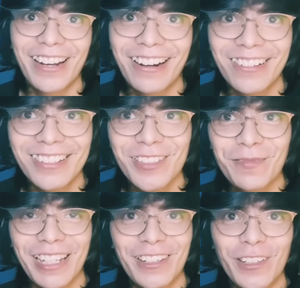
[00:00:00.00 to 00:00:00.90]
now. This is
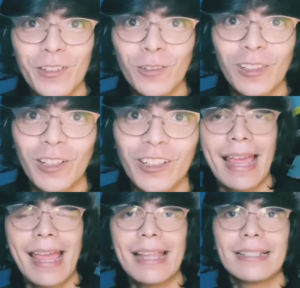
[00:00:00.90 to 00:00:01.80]
my new look.
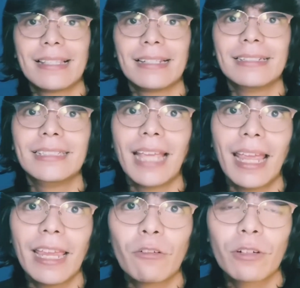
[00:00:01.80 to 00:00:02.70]
And
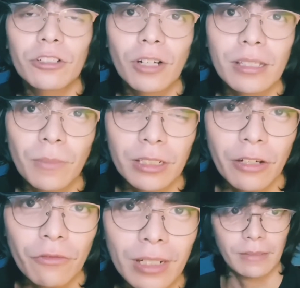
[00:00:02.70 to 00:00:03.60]
today we're gonna try something
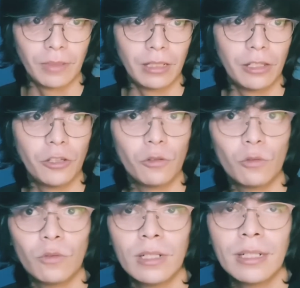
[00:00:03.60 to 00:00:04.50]
different, something
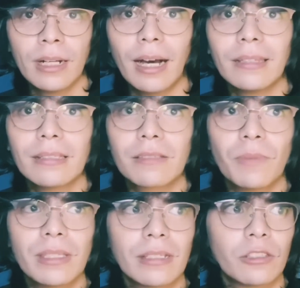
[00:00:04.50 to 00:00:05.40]
new. This is
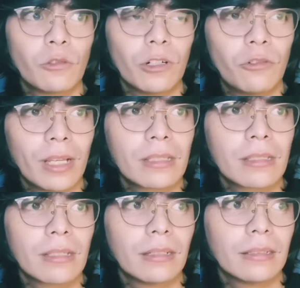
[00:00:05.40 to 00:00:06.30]
basically to
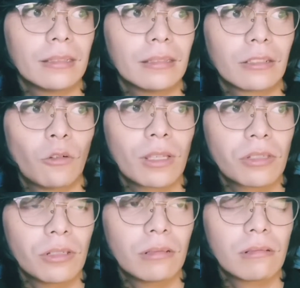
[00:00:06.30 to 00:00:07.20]
address
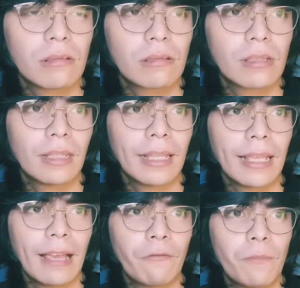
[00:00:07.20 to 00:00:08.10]
questions that
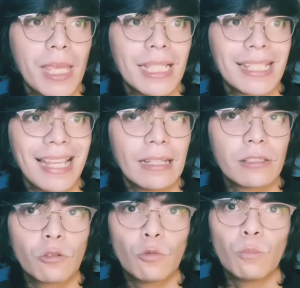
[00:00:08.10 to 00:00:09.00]
have been
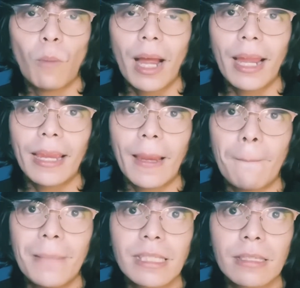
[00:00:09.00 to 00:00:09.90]
sent to my
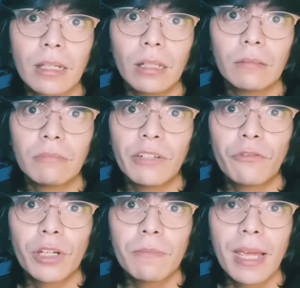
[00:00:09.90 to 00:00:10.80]
business column in
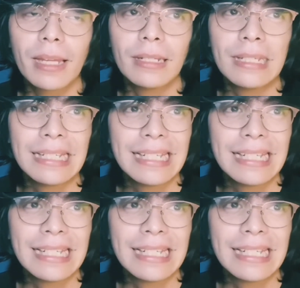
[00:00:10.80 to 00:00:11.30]
Freeman,